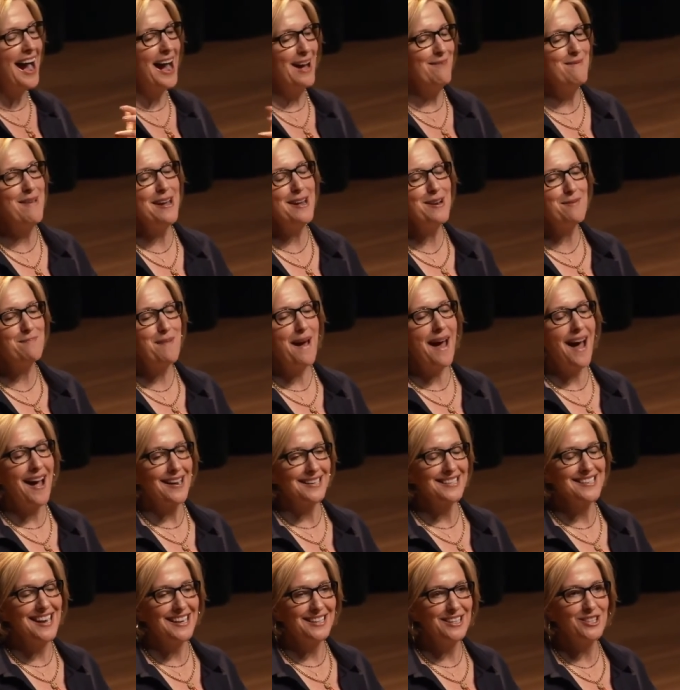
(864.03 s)
I made a
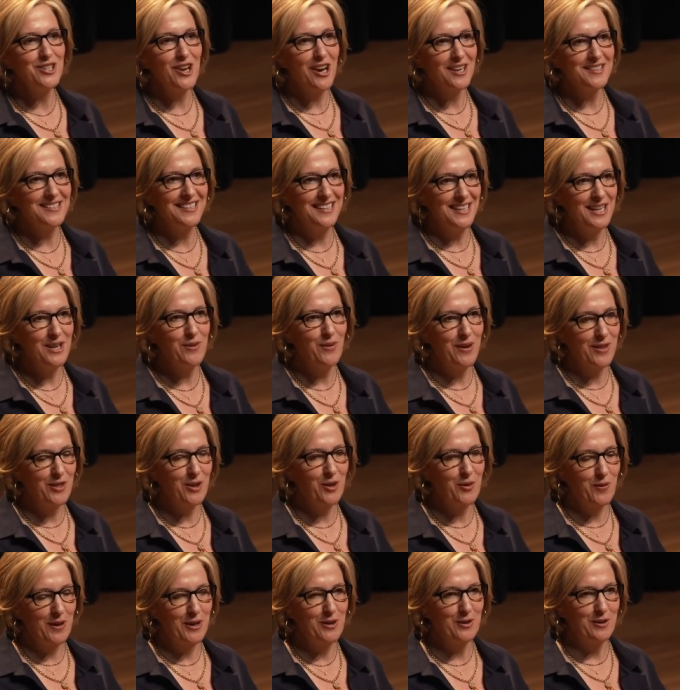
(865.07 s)
pact not to talk to anyone in
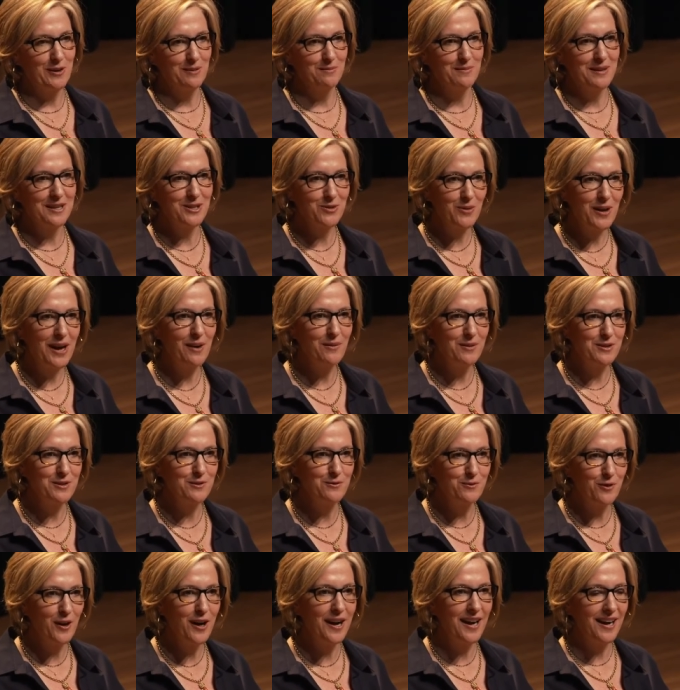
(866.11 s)
the green room because what I was
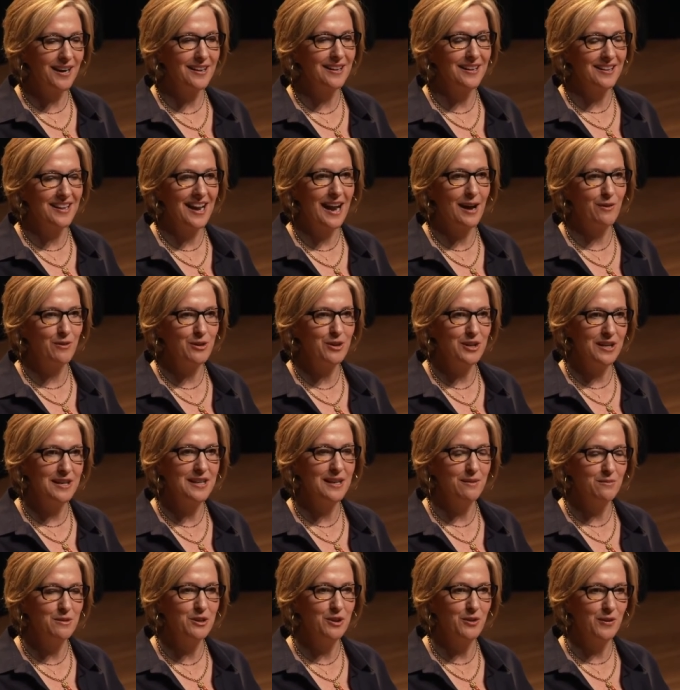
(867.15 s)
afraid that I would
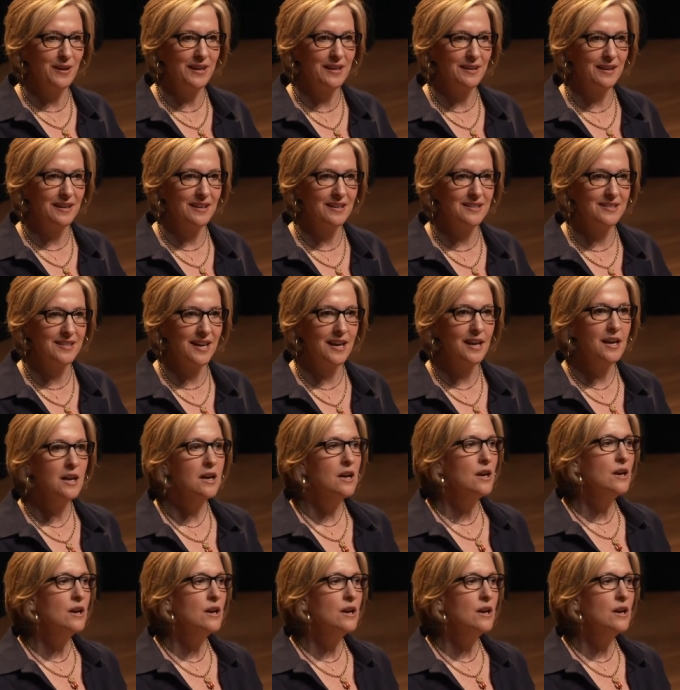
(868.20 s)
end up doing is say,